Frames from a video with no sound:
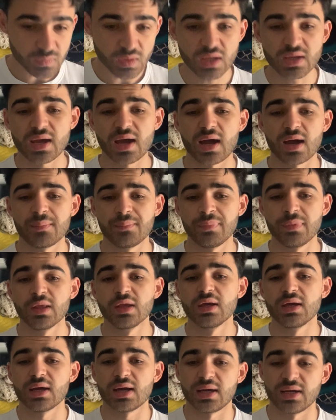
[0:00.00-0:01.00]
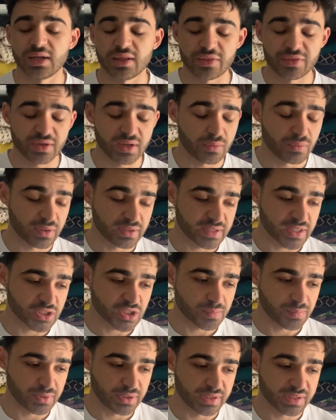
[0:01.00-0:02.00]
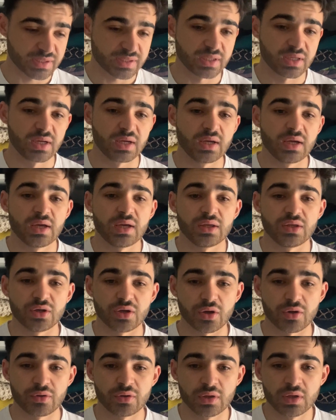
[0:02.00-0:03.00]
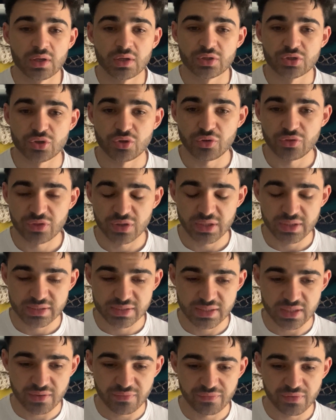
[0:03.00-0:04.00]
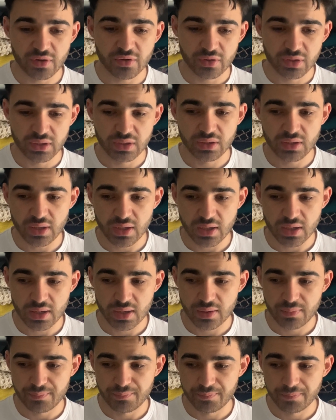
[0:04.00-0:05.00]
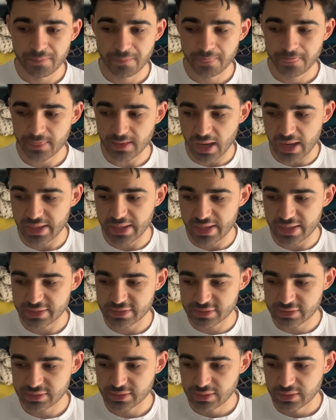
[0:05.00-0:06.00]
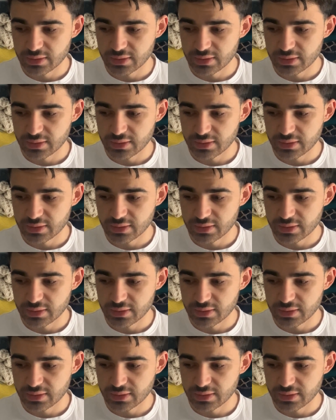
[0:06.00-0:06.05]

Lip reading: um, Another thing I want to touch up on is, you know two things that are very, I guess,